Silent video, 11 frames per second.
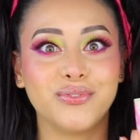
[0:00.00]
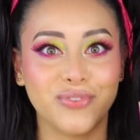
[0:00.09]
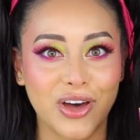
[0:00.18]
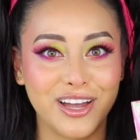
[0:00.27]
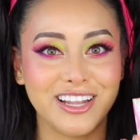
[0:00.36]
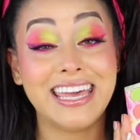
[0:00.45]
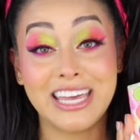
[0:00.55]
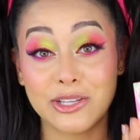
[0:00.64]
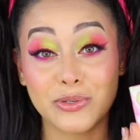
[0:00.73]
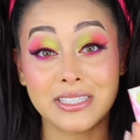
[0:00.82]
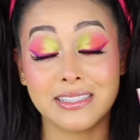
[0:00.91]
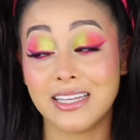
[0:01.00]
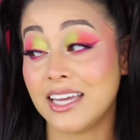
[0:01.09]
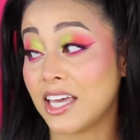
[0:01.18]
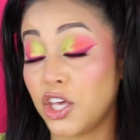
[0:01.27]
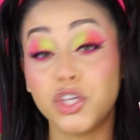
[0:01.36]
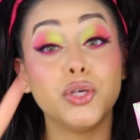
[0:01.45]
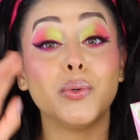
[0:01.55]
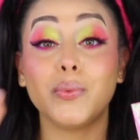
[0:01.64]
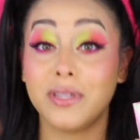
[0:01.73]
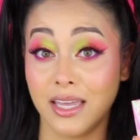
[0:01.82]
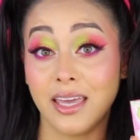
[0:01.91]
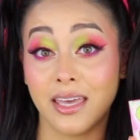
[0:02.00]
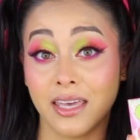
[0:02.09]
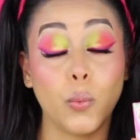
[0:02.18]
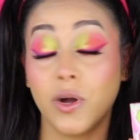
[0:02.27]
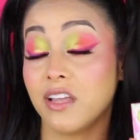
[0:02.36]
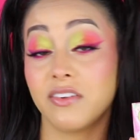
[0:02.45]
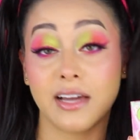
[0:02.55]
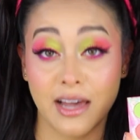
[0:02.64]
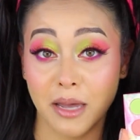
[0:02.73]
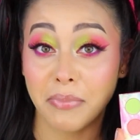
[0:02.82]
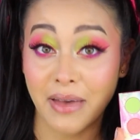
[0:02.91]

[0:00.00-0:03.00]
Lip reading: fun, interesting, unique, one-of-a-kind